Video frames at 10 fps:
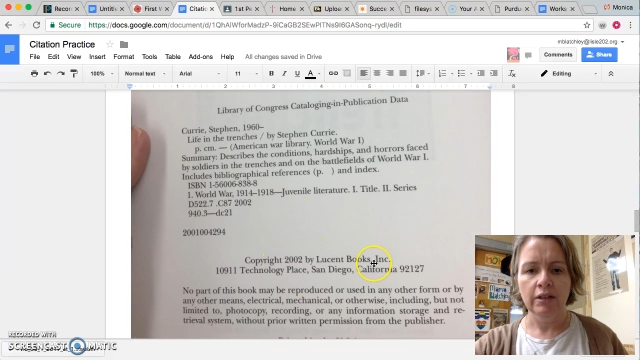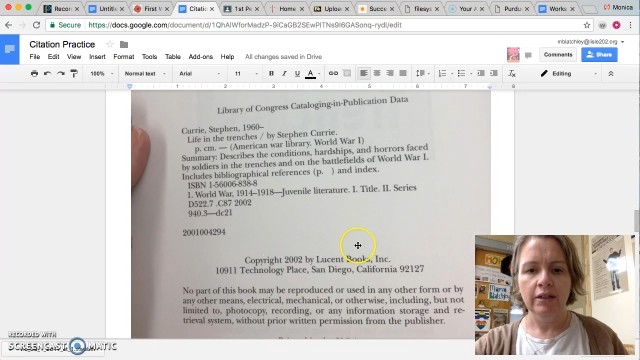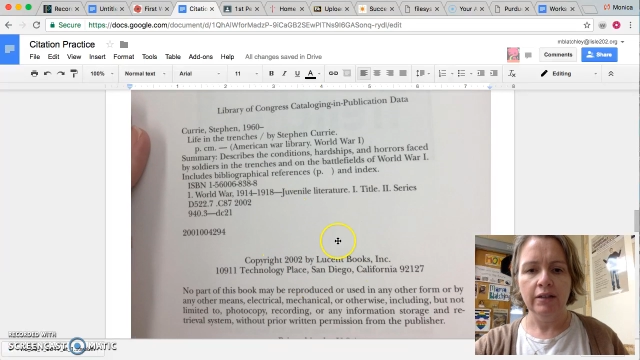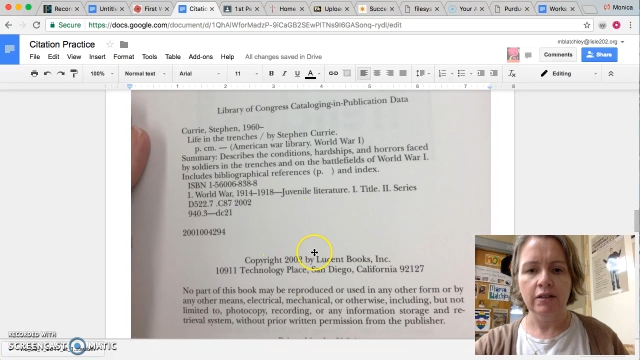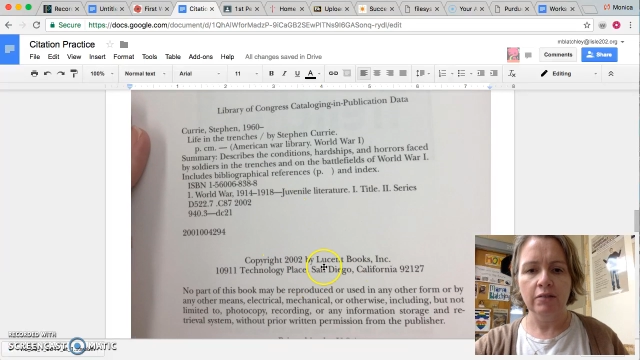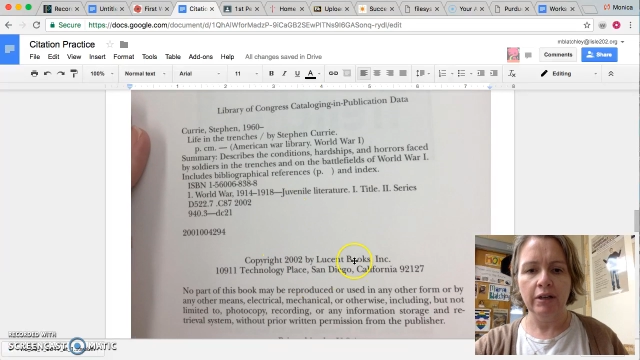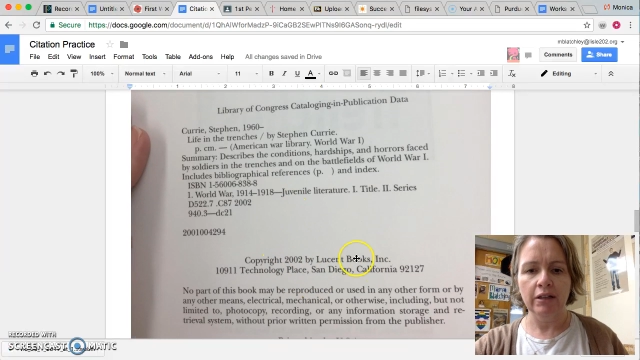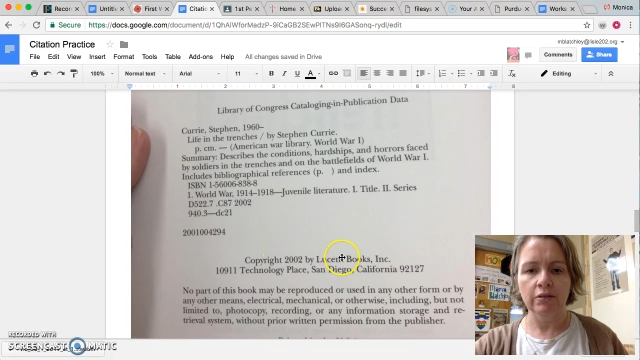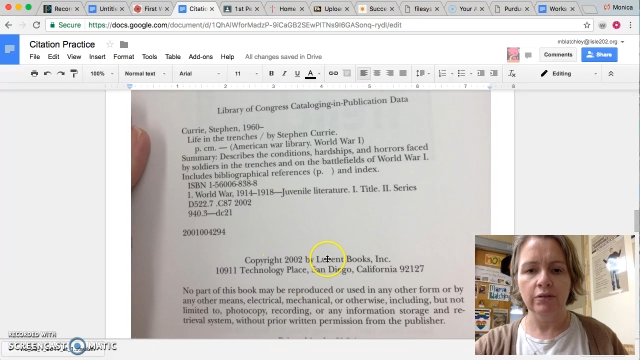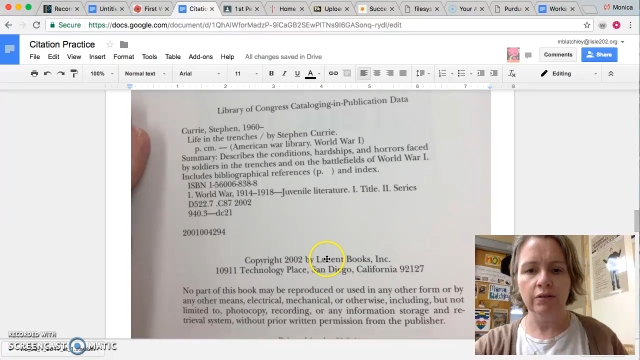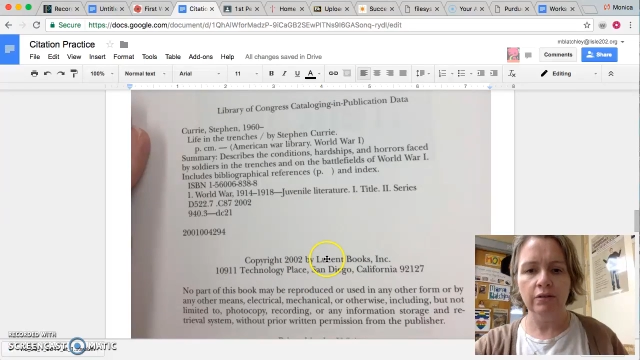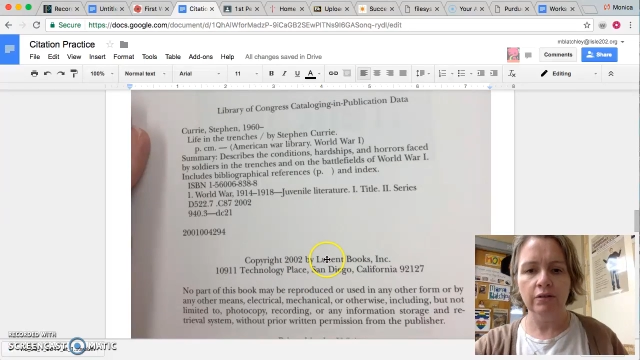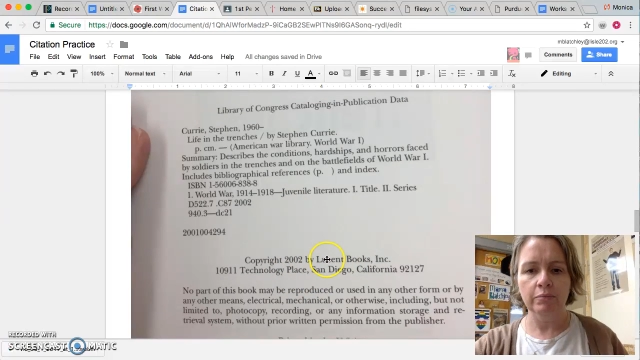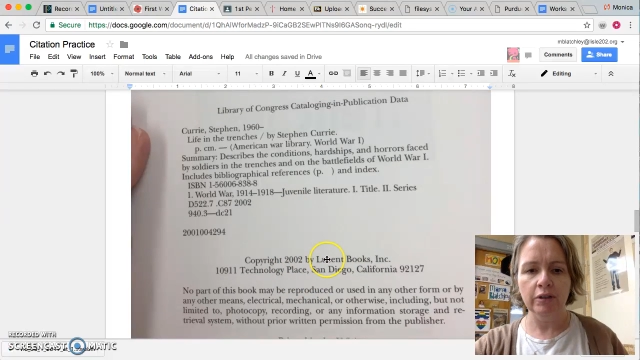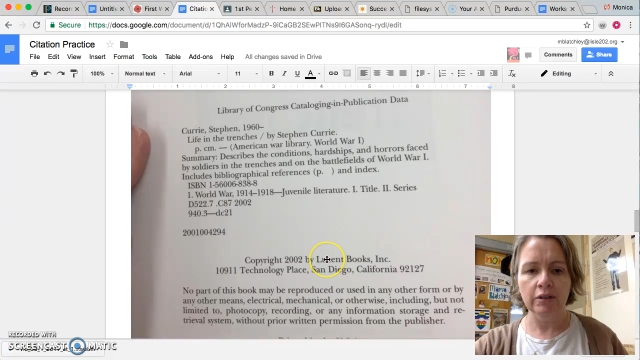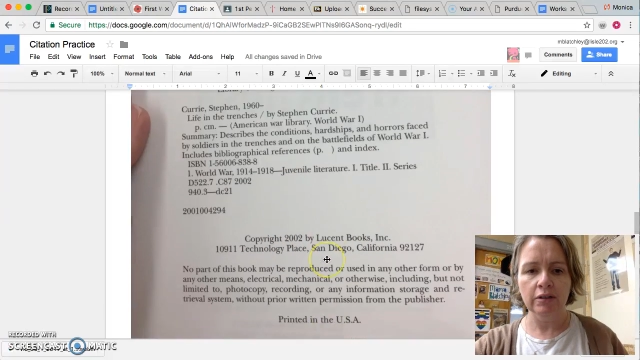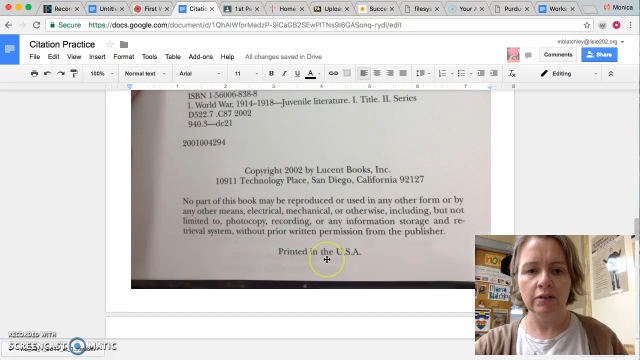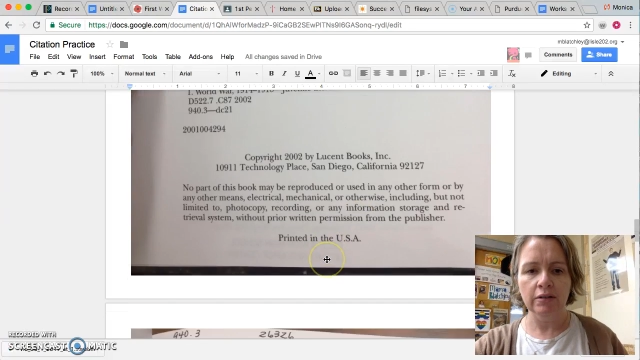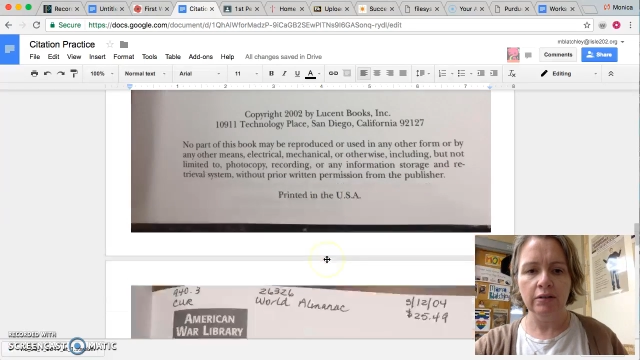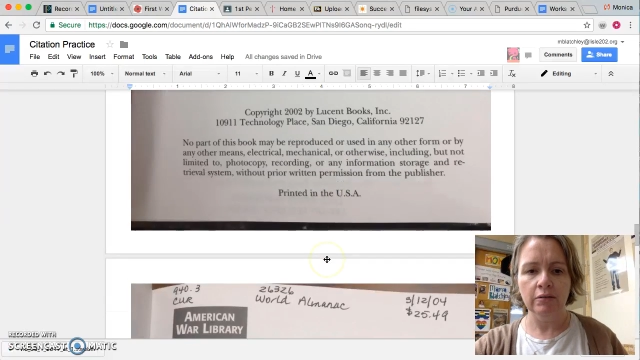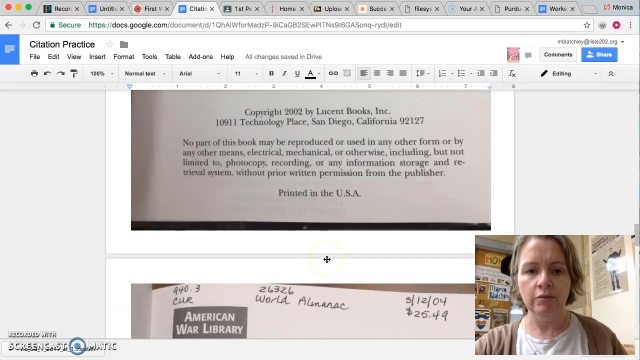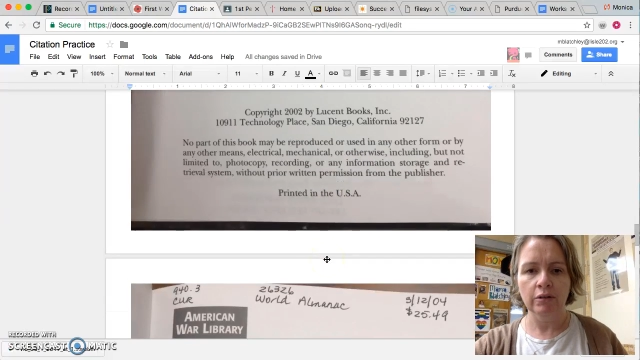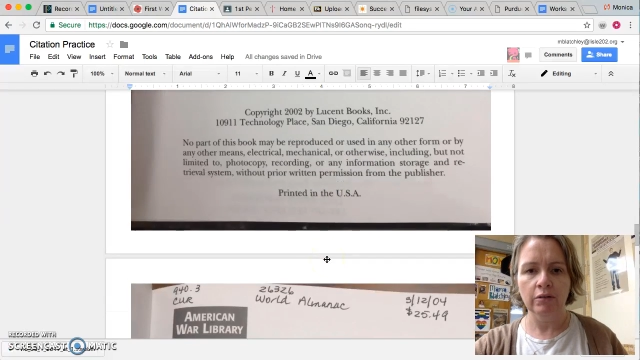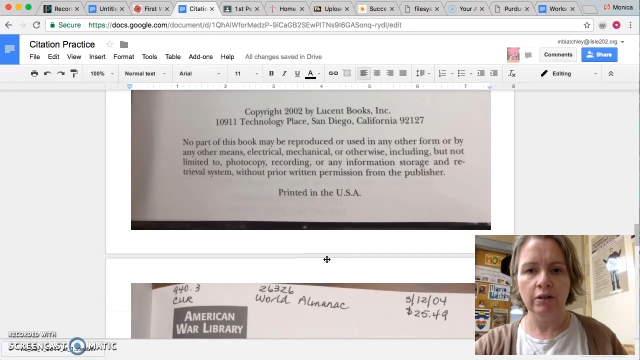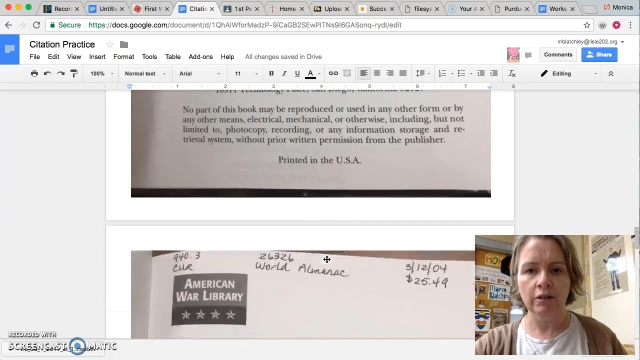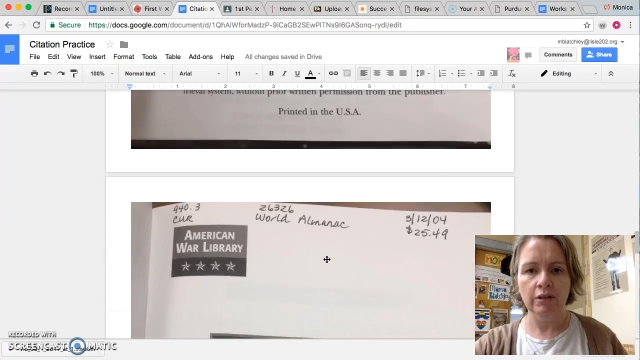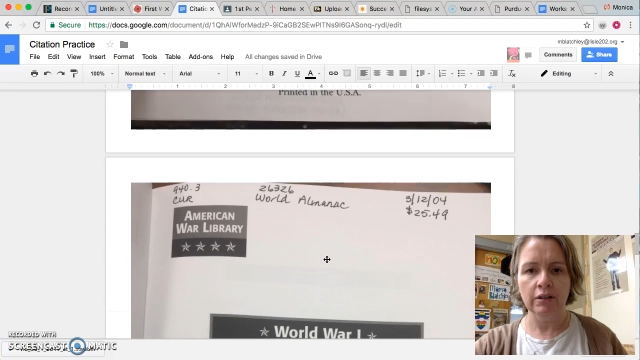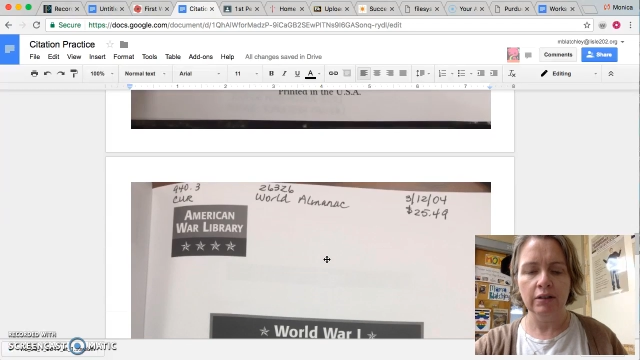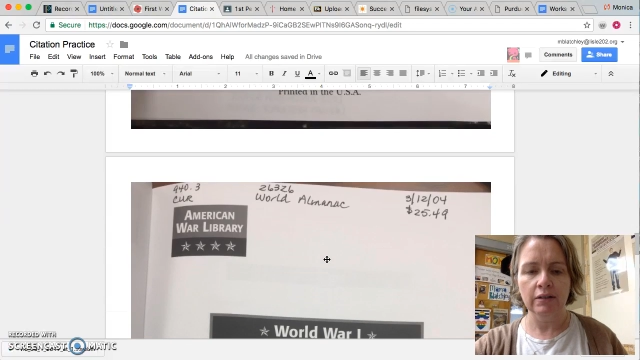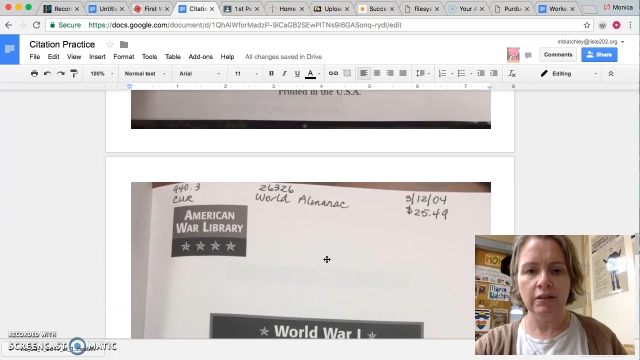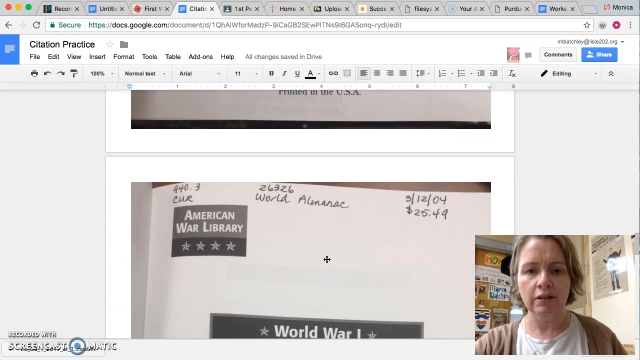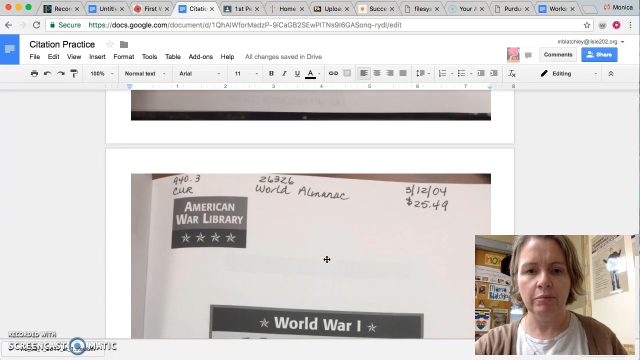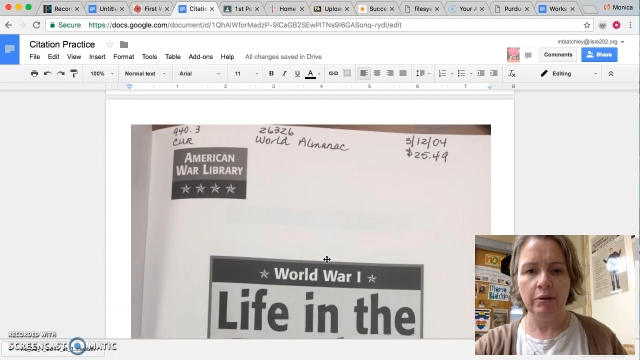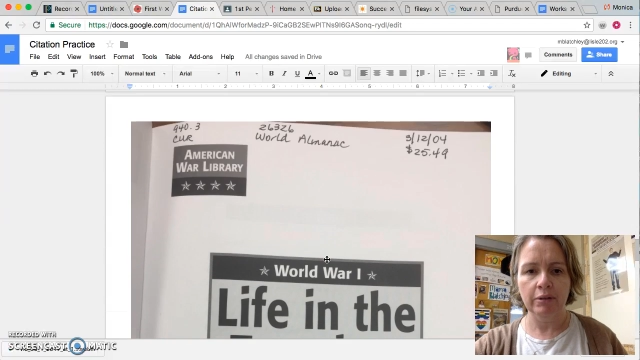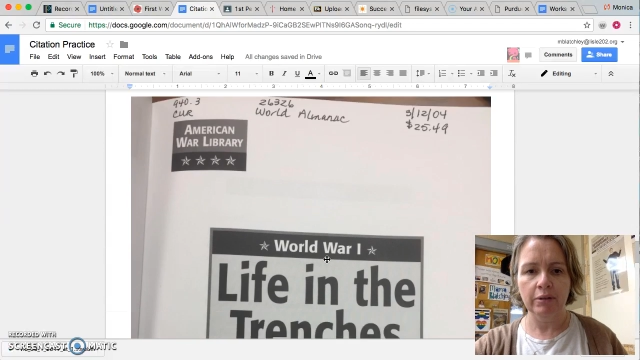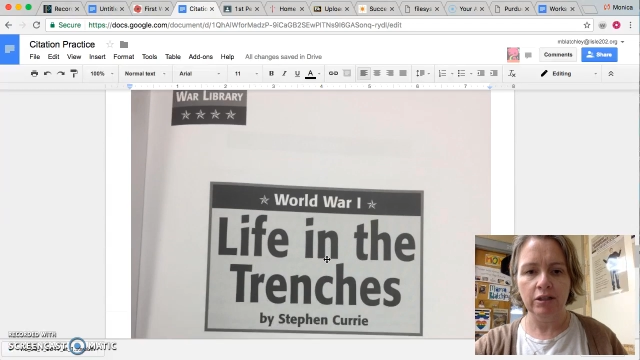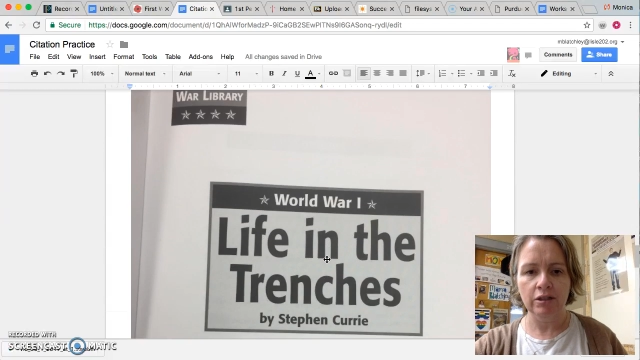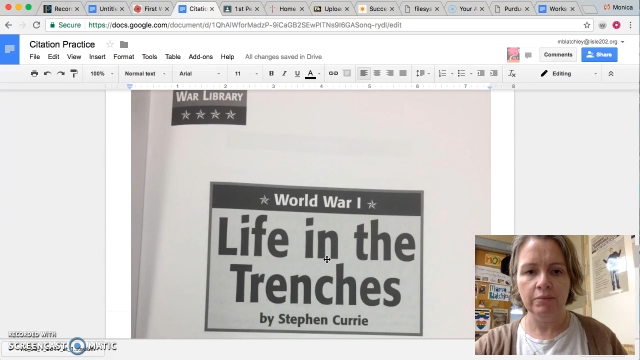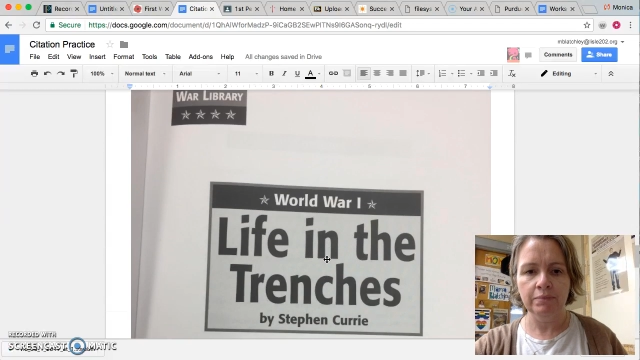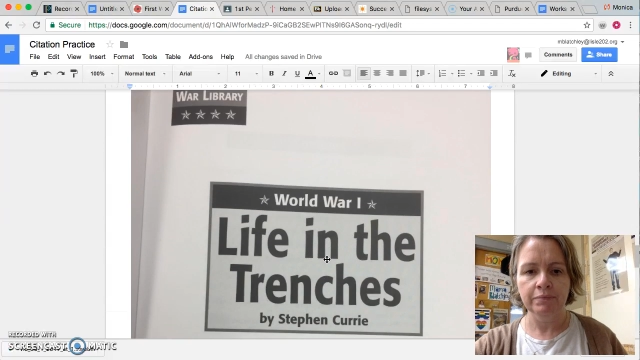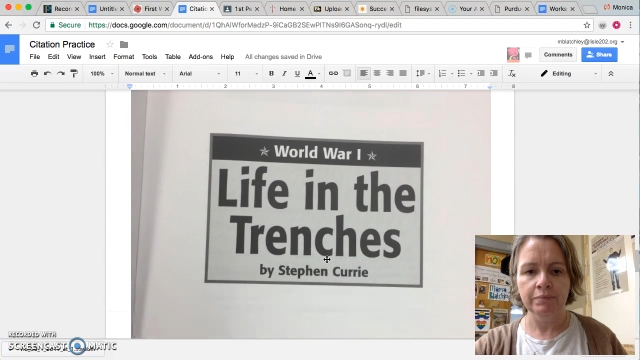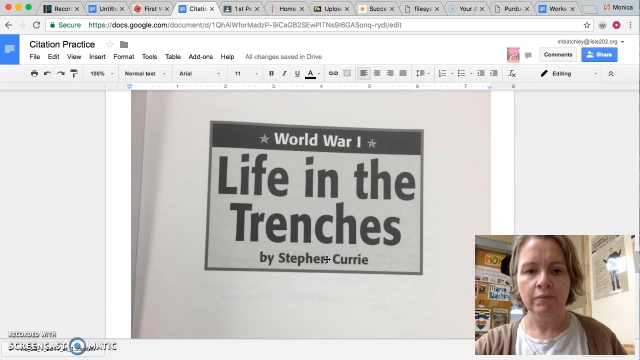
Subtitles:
It's done by Lucent Books. We no longer need the city of publication.